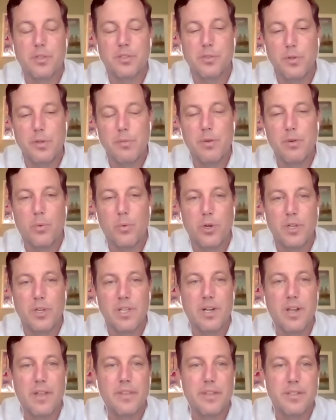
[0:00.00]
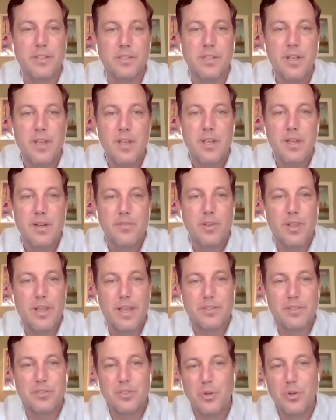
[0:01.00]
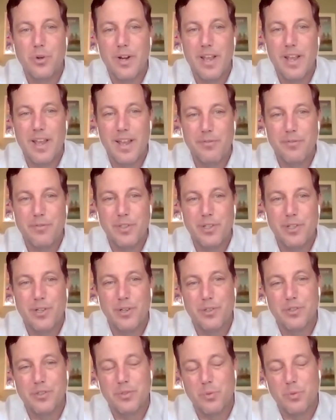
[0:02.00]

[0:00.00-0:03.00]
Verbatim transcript: So we've been working on this for the last two and a half years.